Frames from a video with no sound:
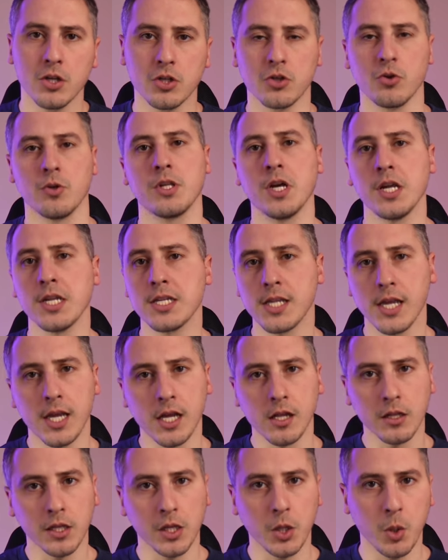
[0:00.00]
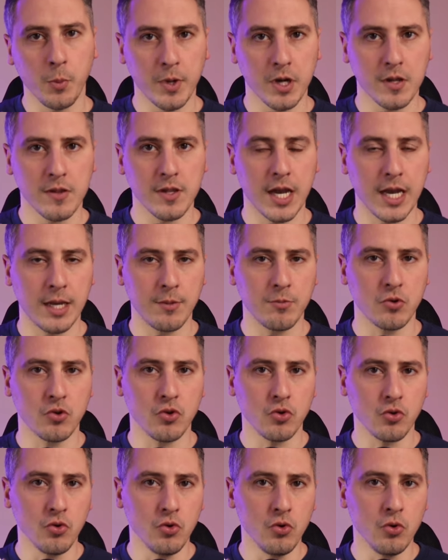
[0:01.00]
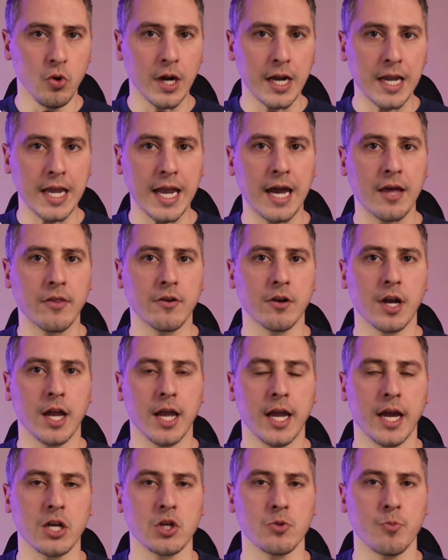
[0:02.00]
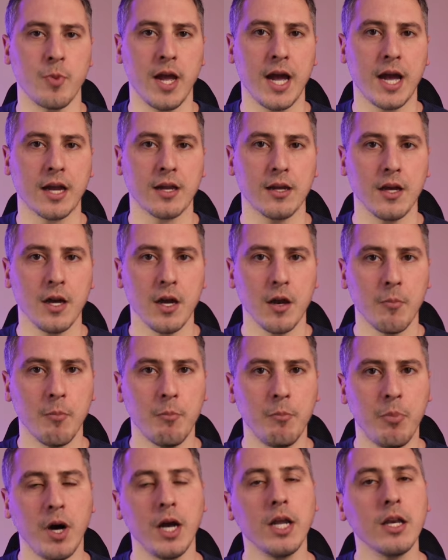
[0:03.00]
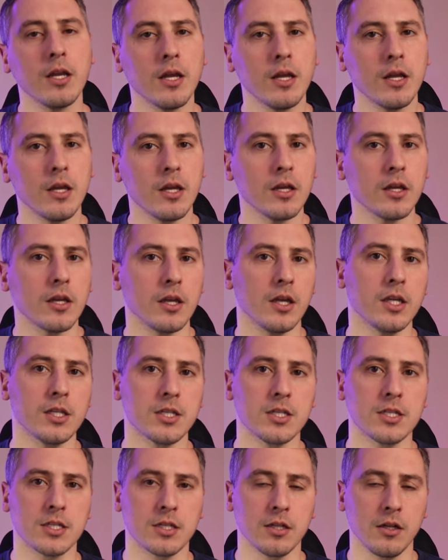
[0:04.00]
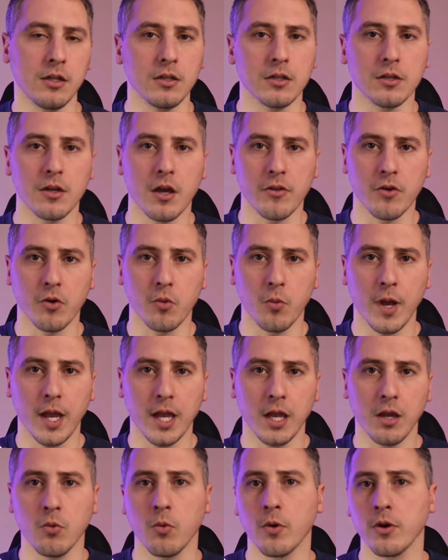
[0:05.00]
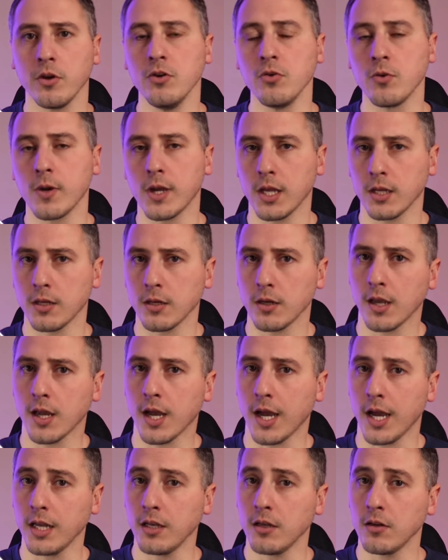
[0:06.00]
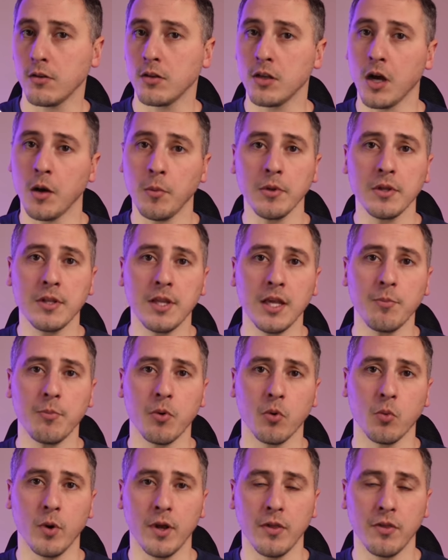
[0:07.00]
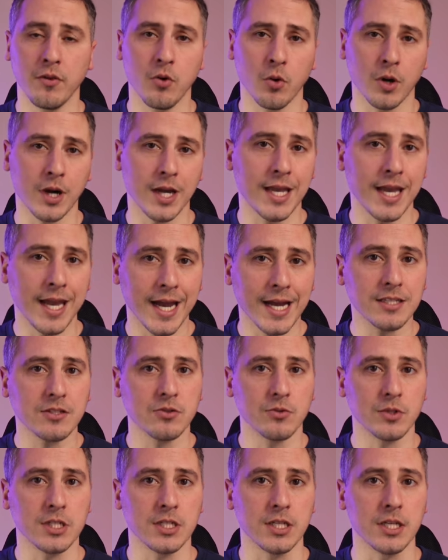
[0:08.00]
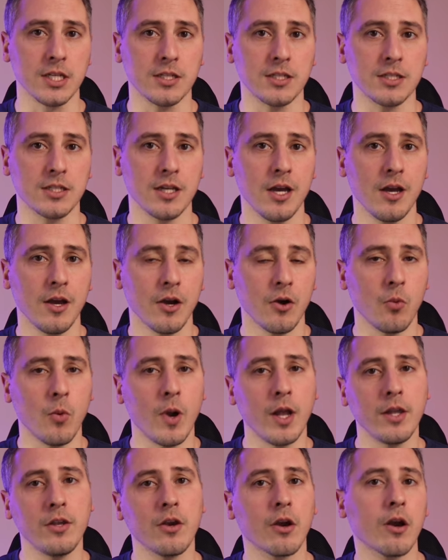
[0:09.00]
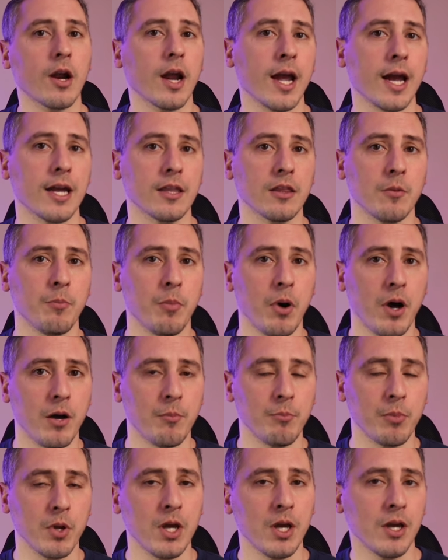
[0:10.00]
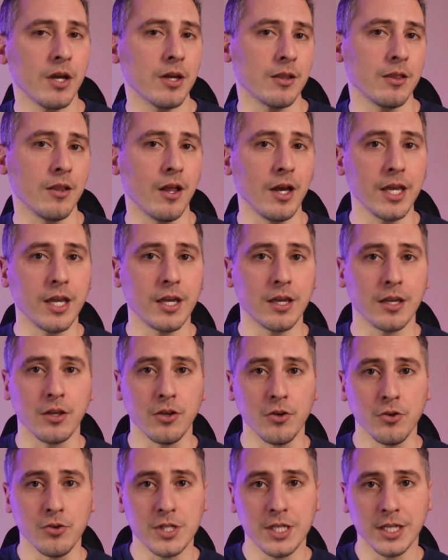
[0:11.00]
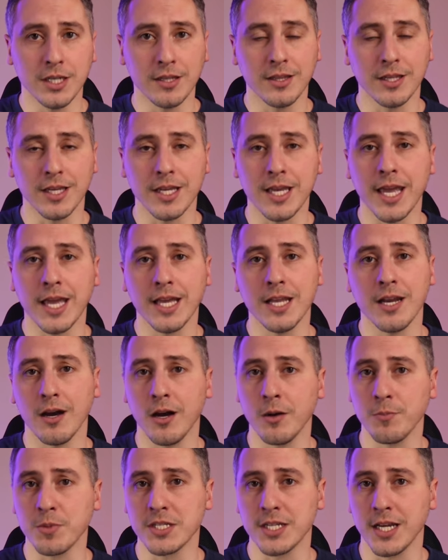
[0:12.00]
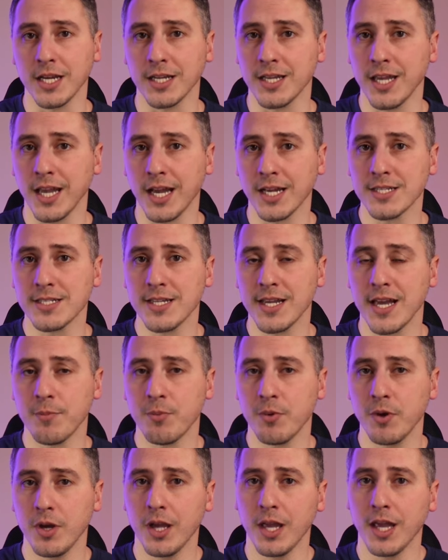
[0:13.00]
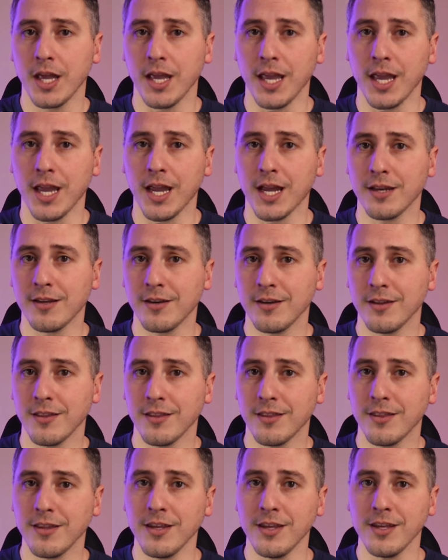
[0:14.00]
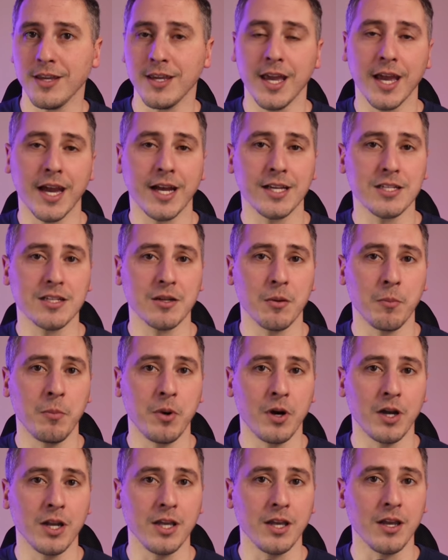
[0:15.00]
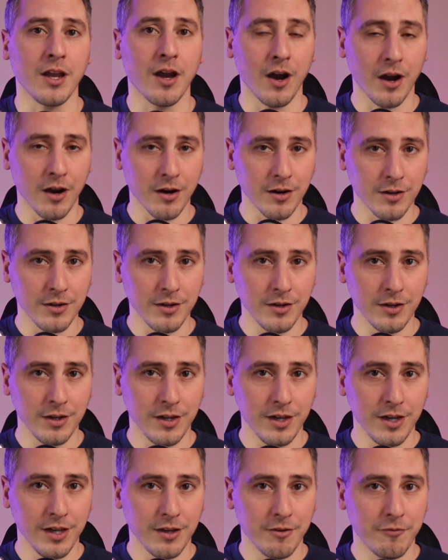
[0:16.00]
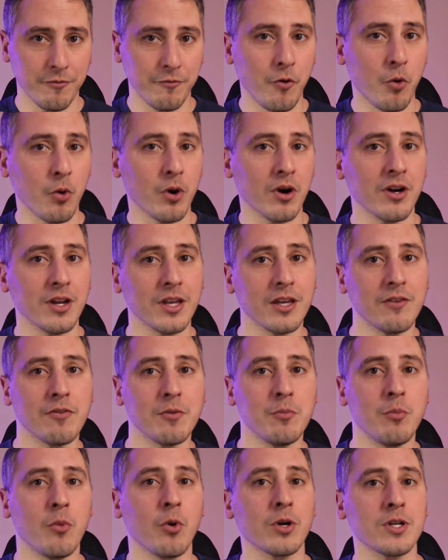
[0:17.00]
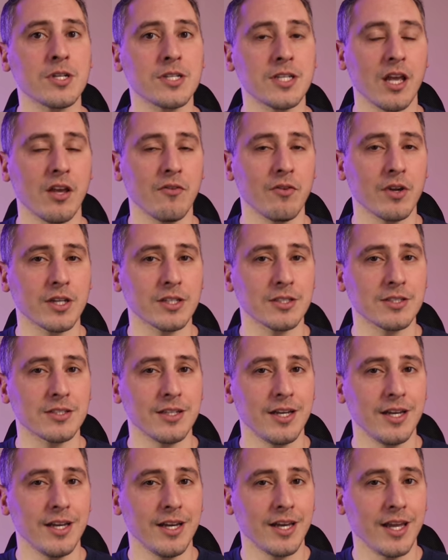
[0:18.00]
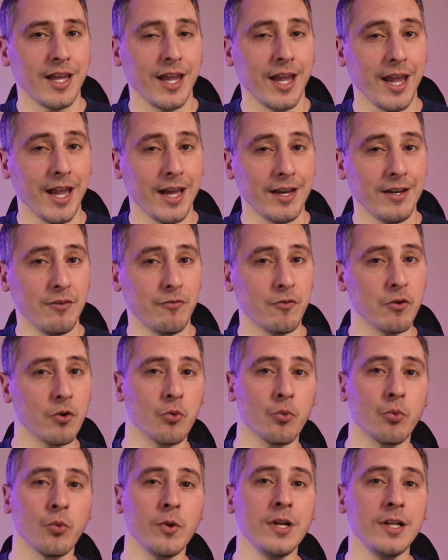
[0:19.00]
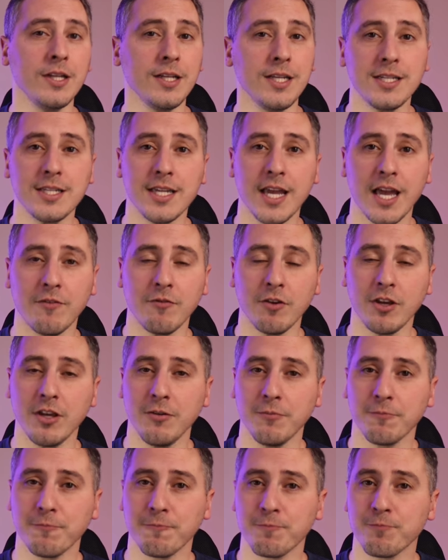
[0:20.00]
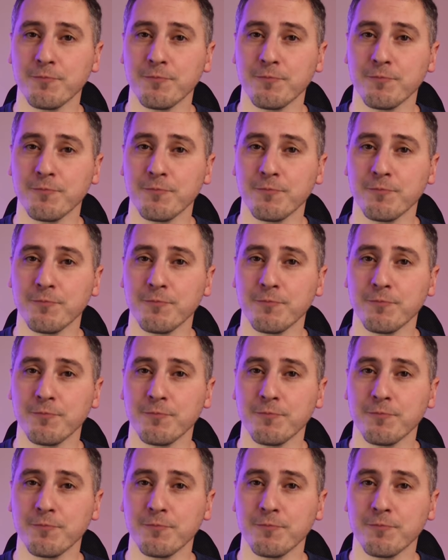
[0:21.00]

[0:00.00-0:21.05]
So it does take a little bit of time to gather cash back, but it's still another way where you can kind of double dip with your gas receipts when you're at the pump, like using the GetUpside Gas app and the GasBuddy card for even more savings. And if you're really savvy, you